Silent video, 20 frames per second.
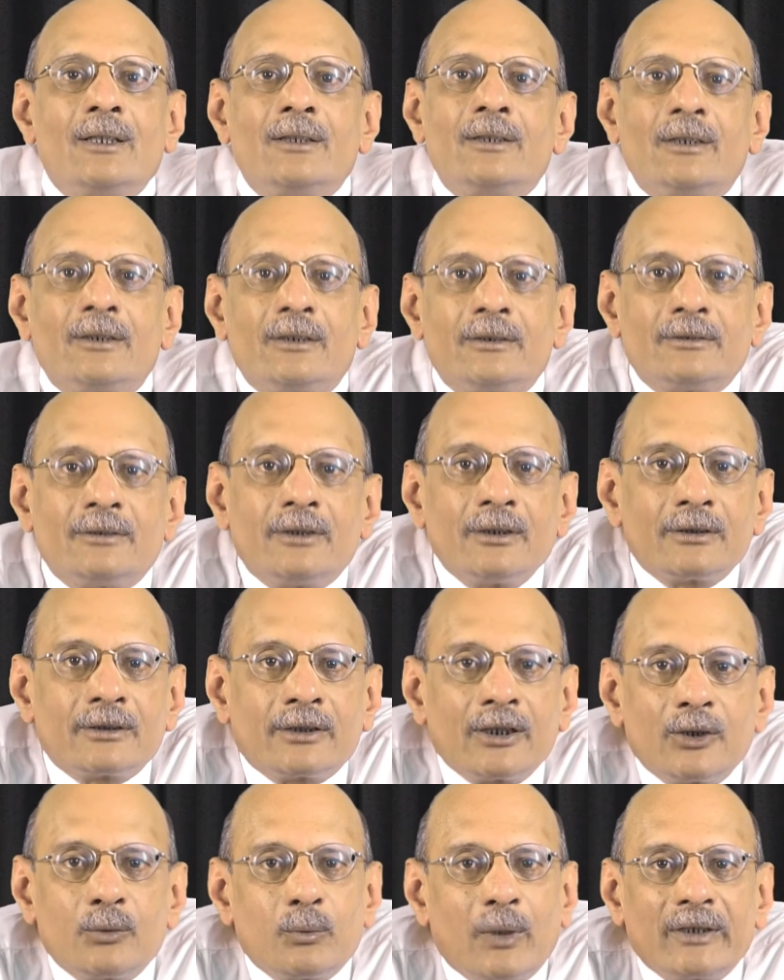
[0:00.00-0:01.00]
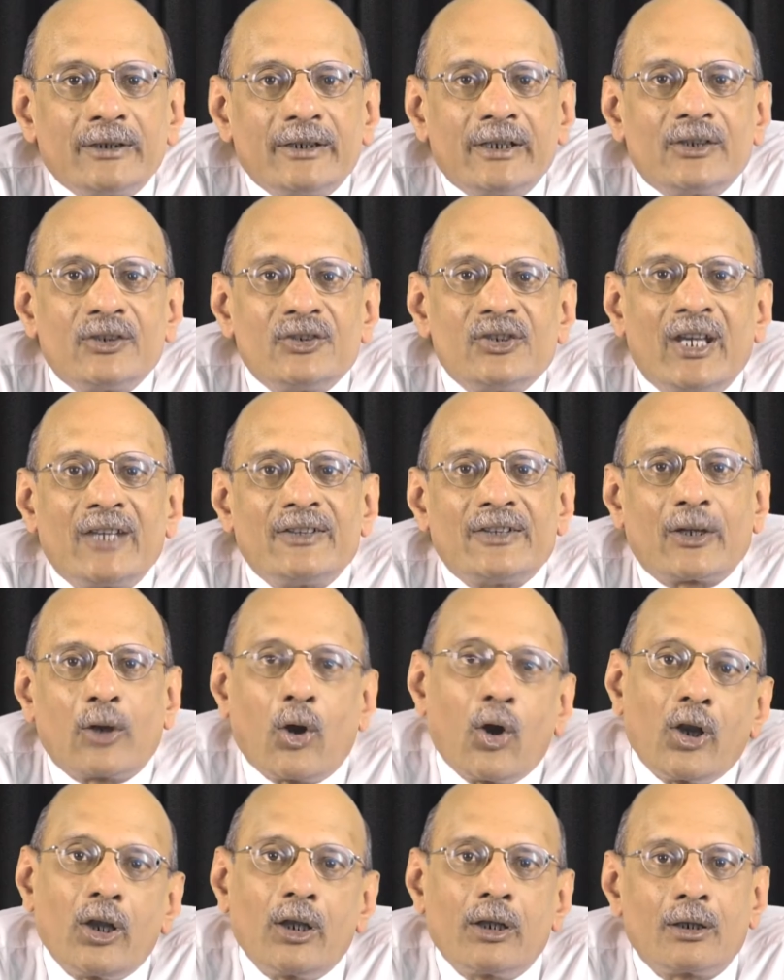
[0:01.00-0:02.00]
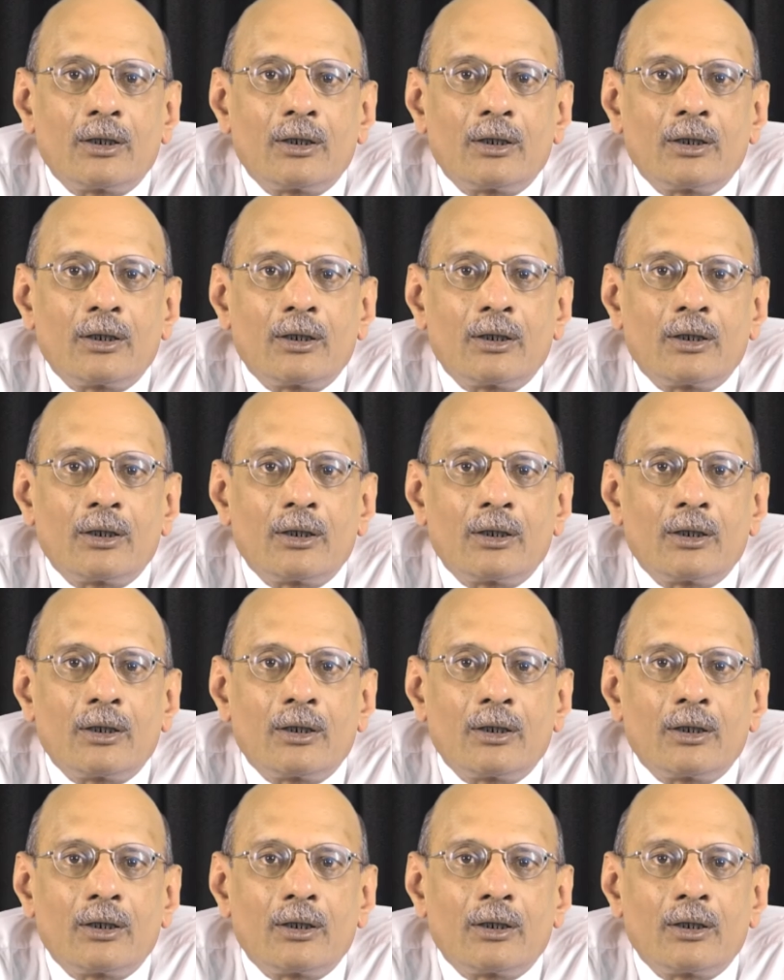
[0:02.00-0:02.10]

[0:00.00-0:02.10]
the third one didn't change at all.